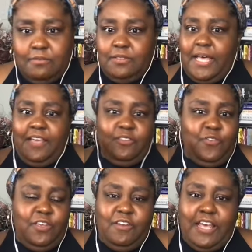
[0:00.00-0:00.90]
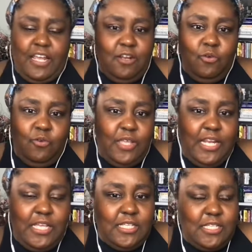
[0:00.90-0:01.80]
I have to figure it out. I know who that
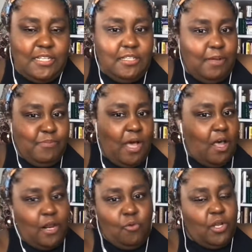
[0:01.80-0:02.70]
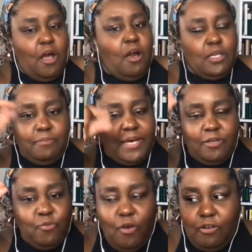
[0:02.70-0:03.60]
is. I don't want to call him by
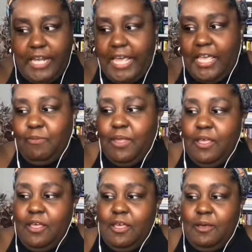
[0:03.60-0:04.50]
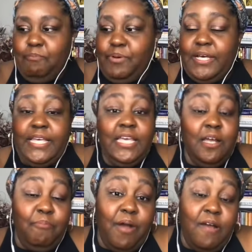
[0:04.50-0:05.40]
the wrong name. But he
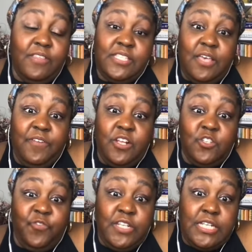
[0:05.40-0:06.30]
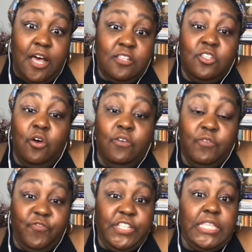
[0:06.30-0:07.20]
done borrowed the
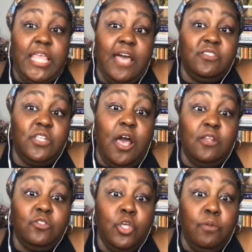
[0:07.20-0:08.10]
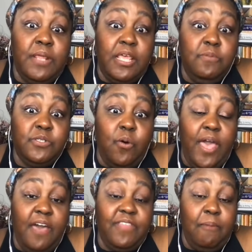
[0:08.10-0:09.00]
$750,000. Told him he was going to
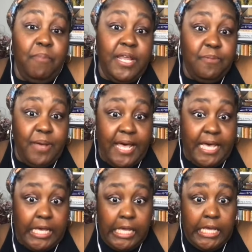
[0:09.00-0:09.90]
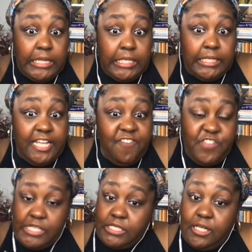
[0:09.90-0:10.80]
have that money by the
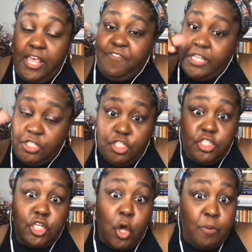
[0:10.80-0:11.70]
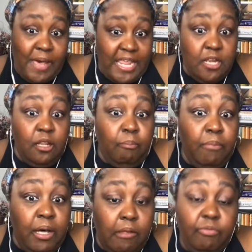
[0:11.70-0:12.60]
11th. It's the 11th. He should have told him by the end of the
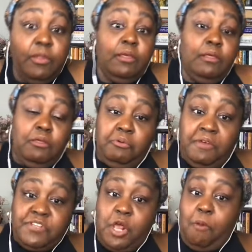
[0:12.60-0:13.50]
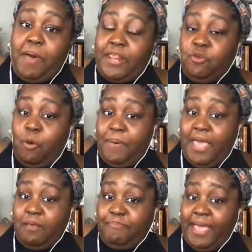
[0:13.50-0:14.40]
month. You don't ever tell nobody you're going to pay
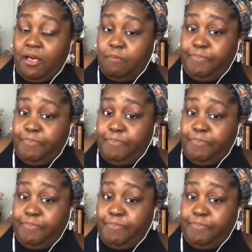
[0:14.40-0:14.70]
them back